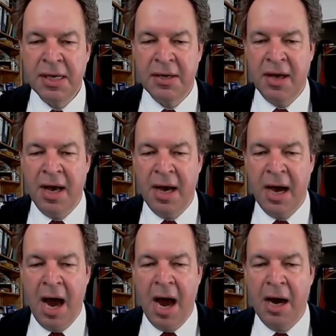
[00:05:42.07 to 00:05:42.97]

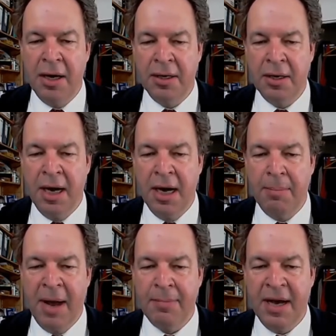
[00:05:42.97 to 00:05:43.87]
are
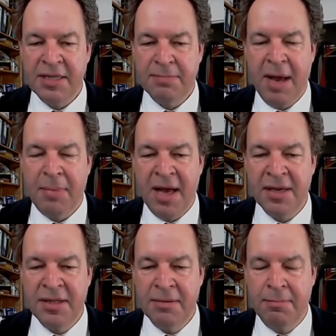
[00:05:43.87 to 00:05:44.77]
bypassed
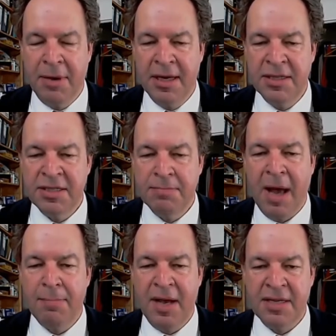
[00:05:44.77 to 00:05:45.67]
by this
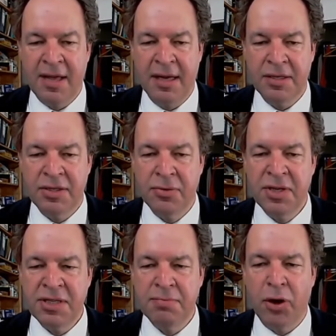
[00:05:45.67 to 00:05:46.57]
bypass diode. So
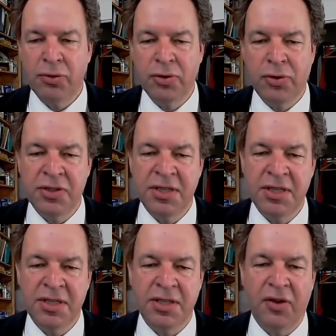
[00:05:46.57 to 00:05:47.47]
this module
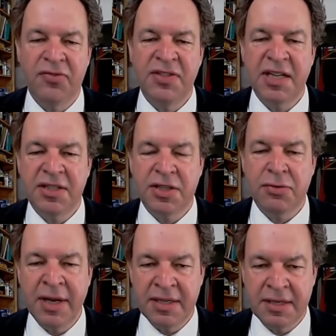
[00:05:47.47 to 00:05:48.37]
consists of 6
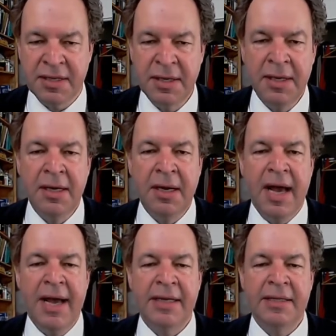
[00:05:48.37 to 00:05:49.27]
strings
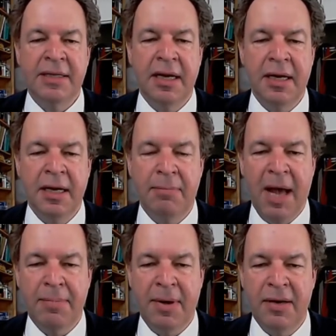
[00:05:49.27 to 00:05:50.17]
and 3
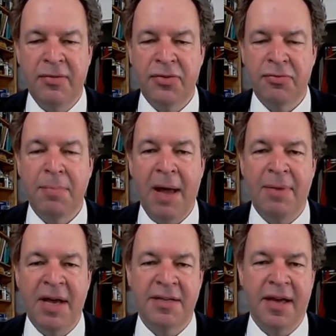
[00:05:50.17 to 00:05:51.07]

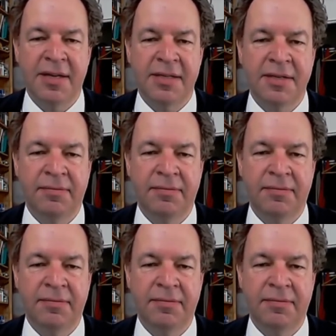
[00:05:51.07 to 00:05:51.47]
bypass diodes.